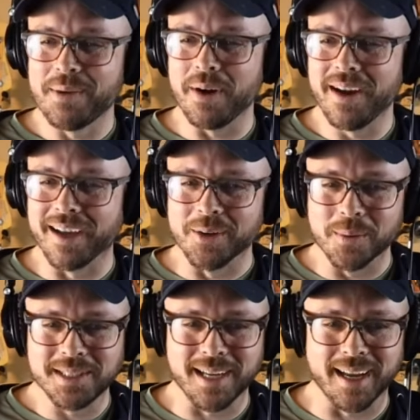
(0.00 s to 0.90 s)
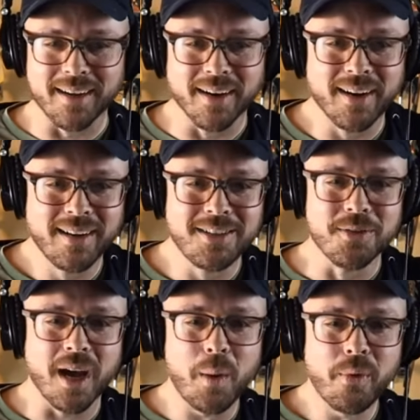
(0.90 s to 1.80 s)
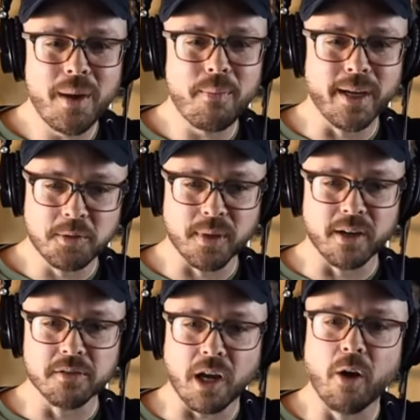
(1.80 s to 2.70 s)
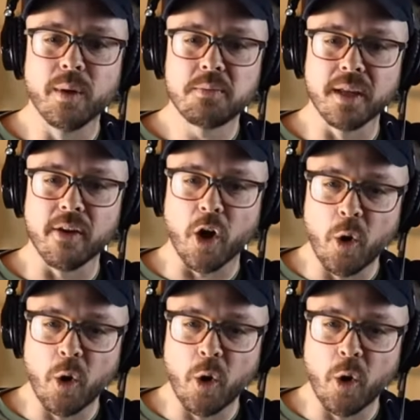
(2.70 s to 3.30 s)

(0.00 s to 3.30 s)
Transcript: Mariano, what you got here? Do the upright bass players always play the